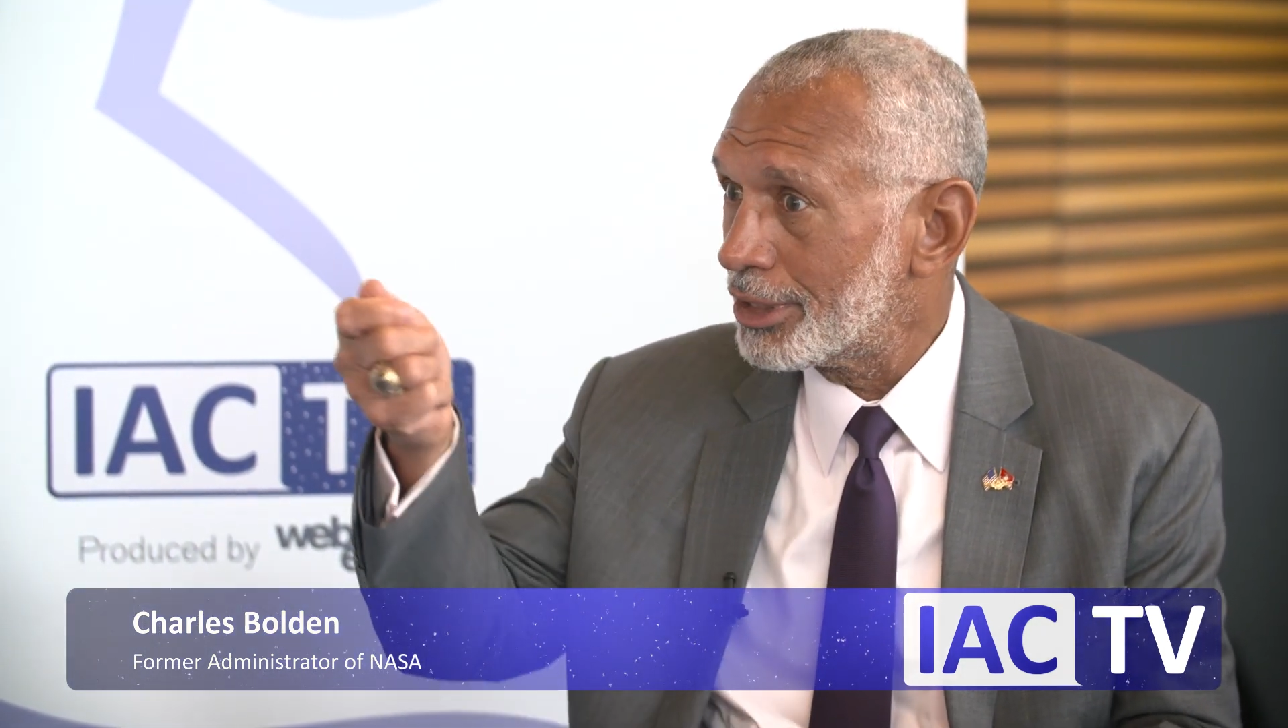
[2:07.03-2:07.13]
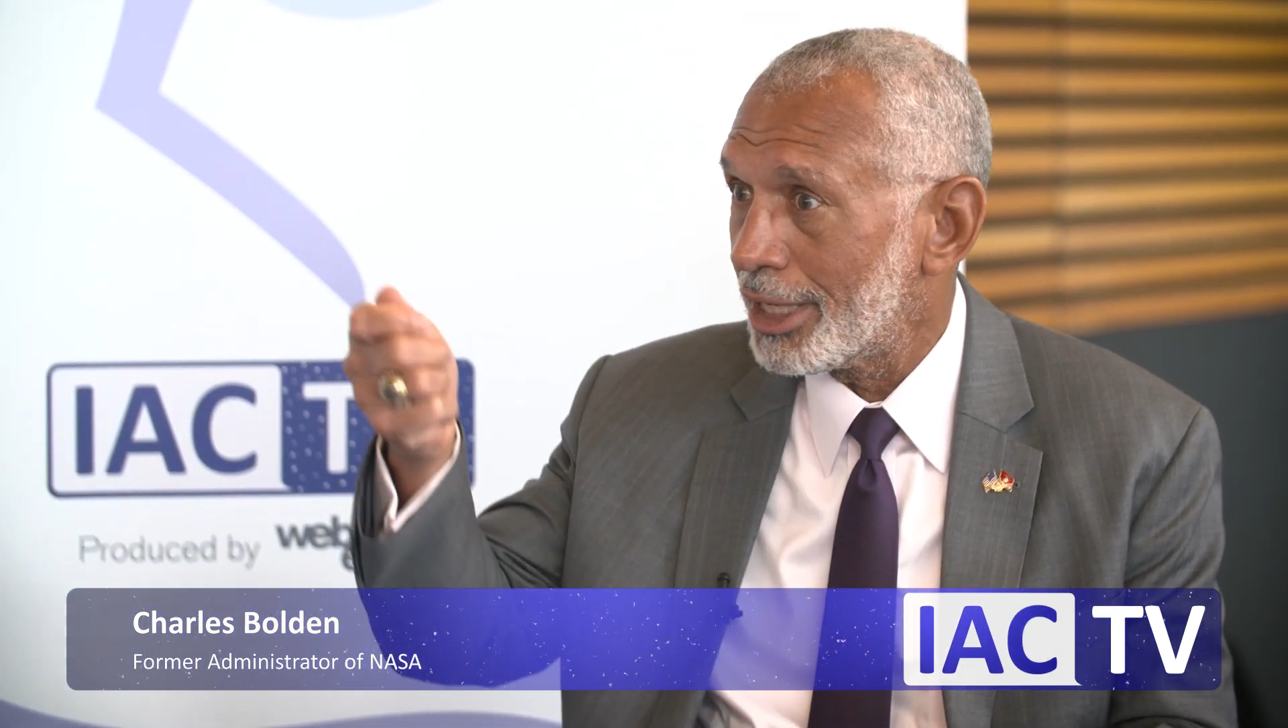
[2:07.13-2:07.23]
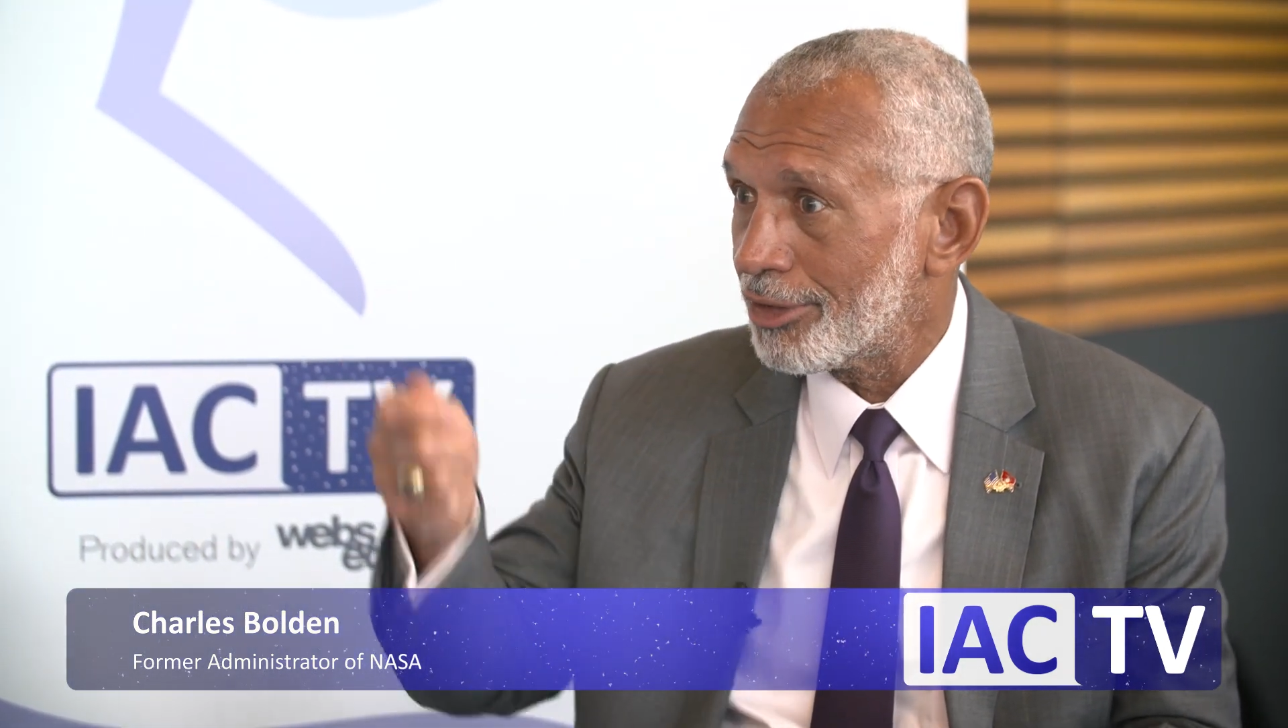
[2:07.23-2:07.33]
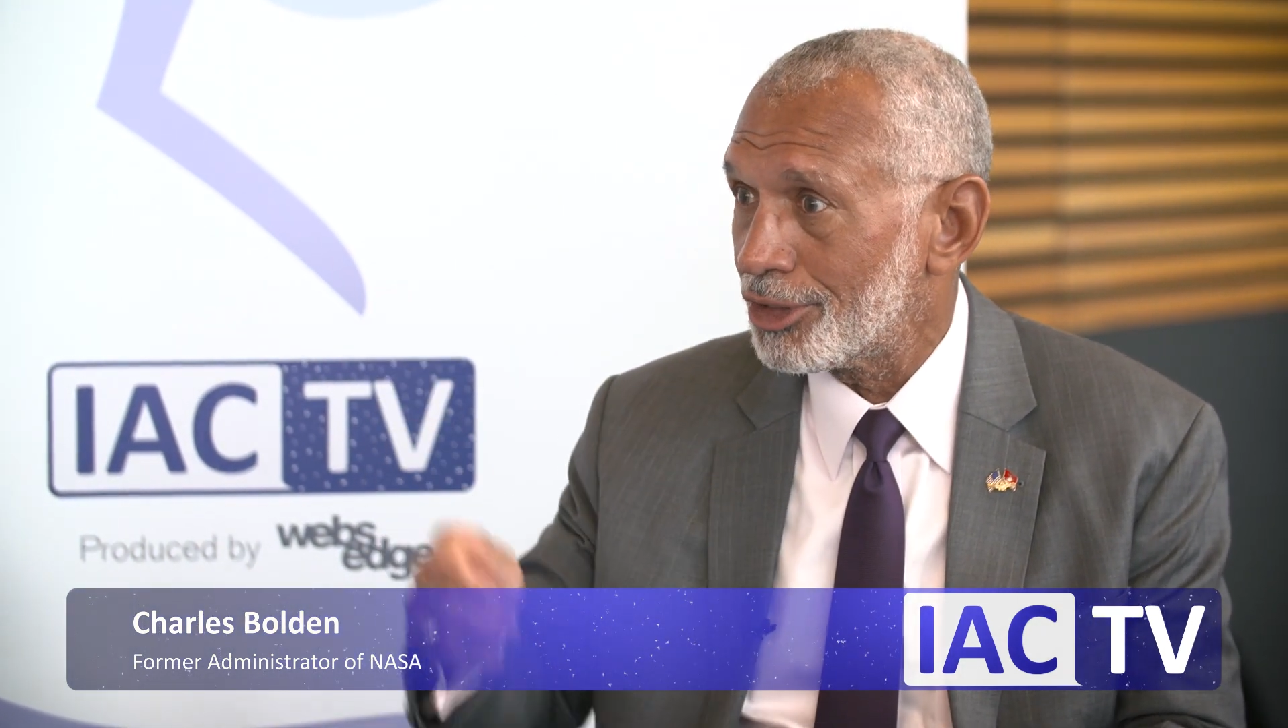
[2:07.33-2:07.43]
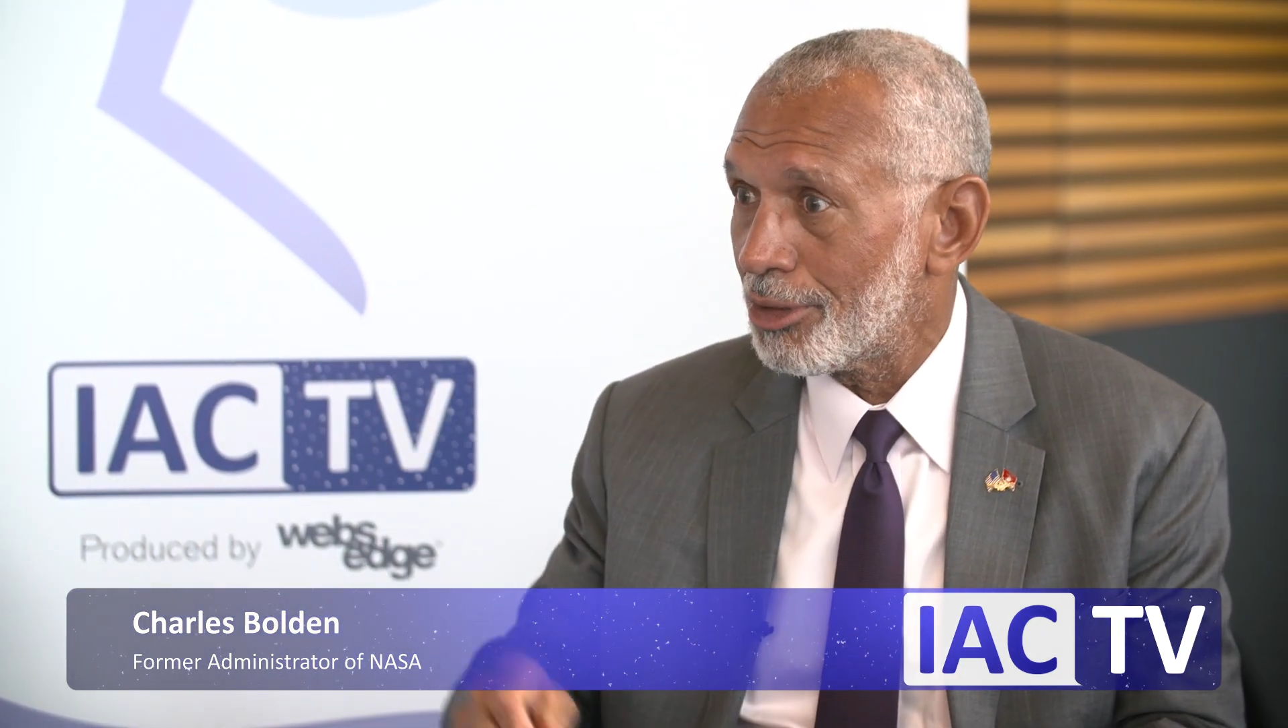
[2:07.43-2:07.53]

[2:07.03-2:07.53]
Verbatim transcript: and take the